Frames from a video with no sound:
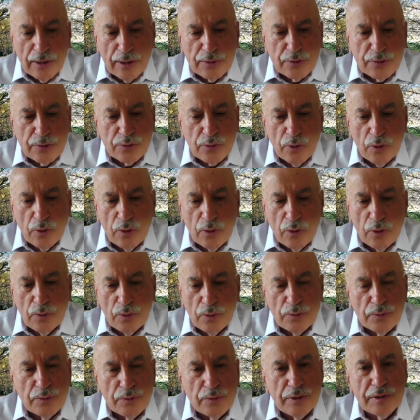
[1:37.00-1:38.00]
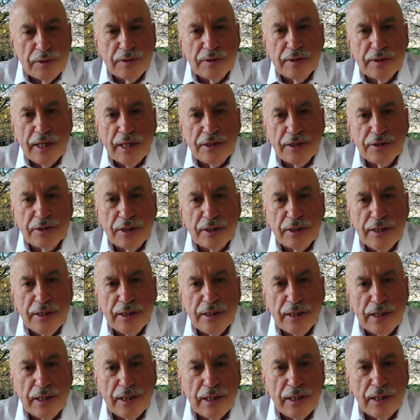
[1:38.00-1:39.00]
So this
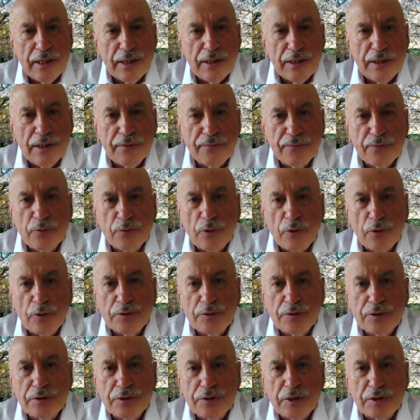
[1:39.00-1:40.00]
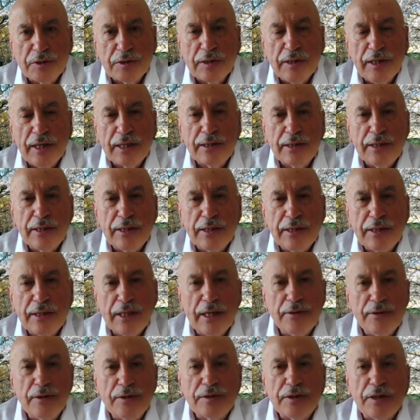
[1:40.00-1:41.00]
session, of course, just like the
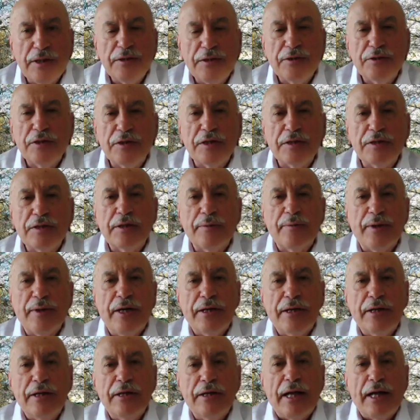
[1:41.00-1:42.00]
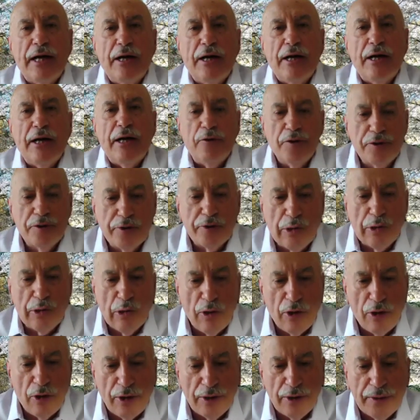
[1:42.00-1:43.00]
others, is just about an hour
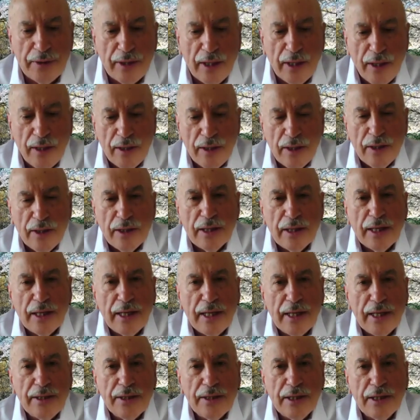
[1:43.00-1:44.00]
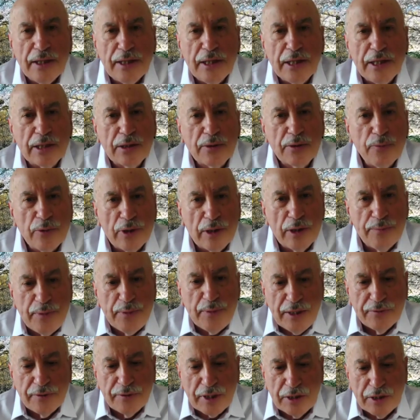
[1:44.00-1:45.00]
long, and it will
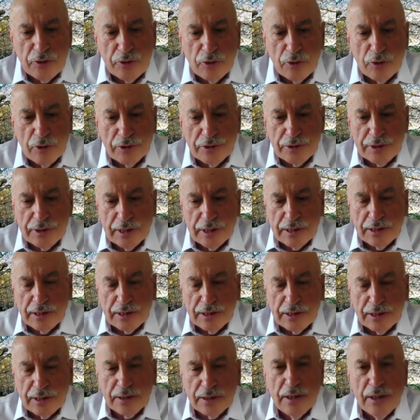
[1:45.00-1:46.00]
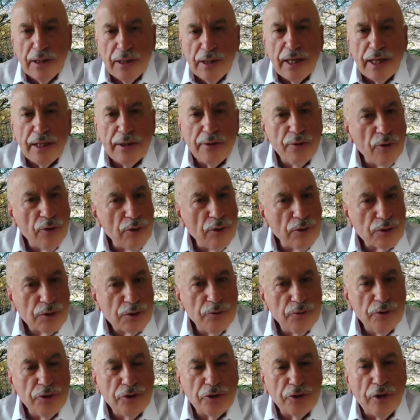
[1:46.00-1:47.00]
be recorded. And those
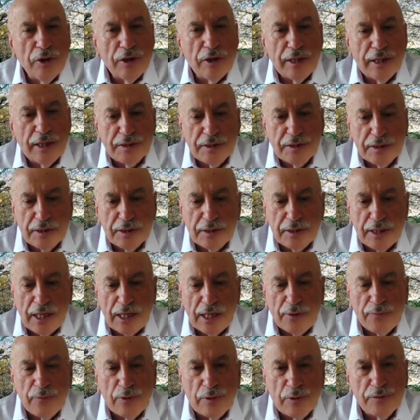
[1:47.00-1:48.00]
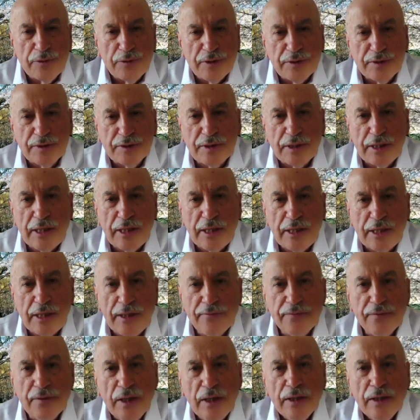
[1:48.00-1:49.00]
who joined us today will receive
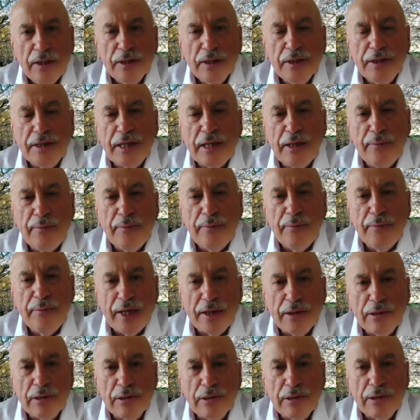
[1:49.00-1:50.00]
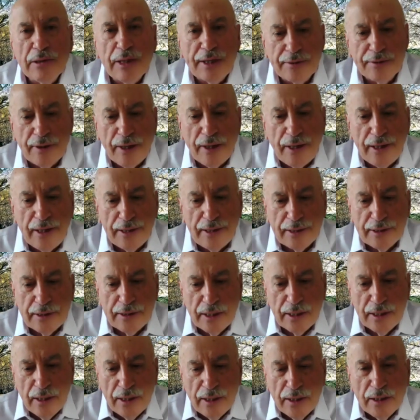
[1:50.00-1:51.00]
an email later on.